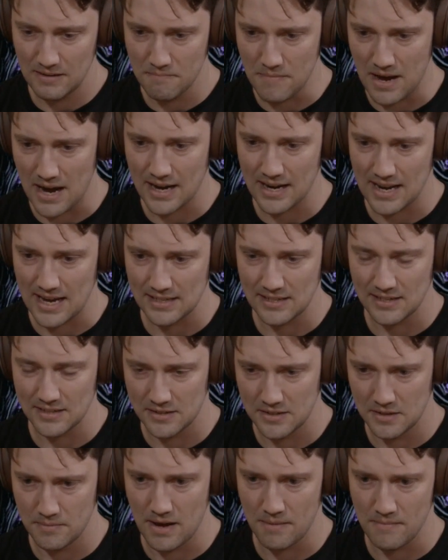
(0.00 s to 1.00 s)
market access
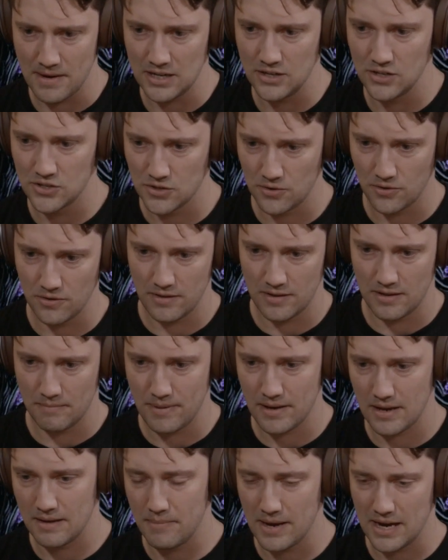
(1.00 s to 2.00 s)
is about making sure that
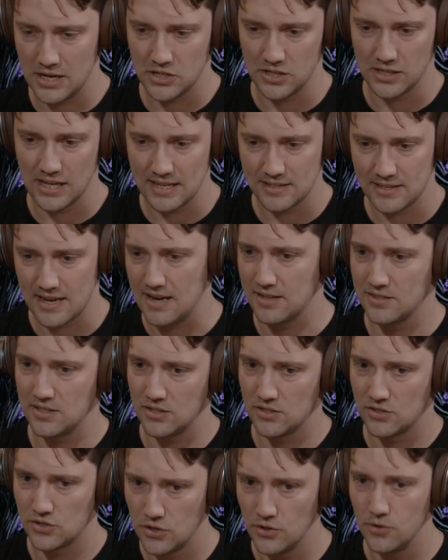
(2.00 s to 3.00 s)
a patient gets
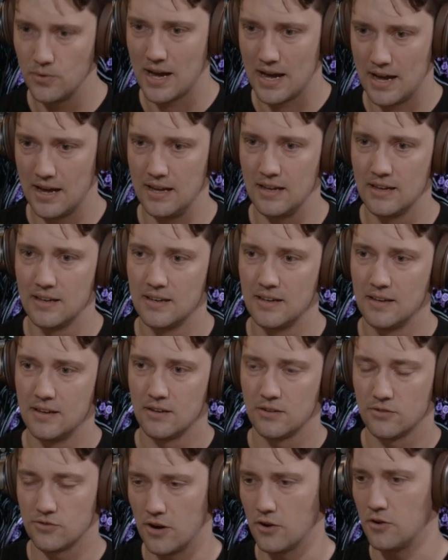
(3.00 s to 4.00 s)
access to a
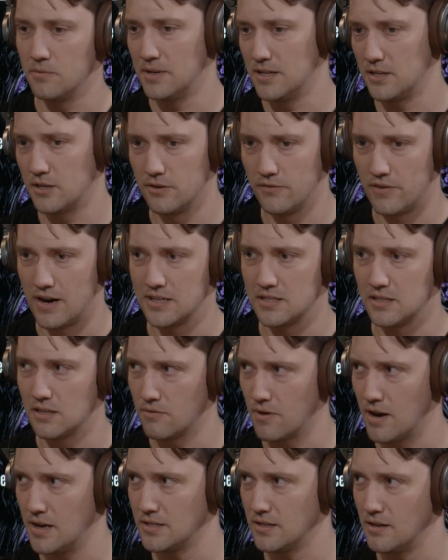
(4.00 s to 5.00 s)
drug or medical device at the
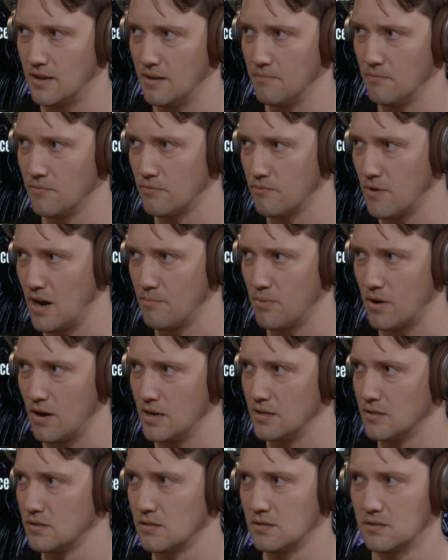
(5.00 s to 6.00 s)
right time, right
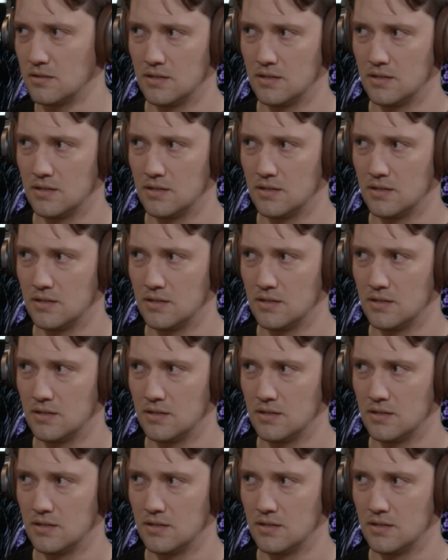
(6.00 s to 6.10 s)
price.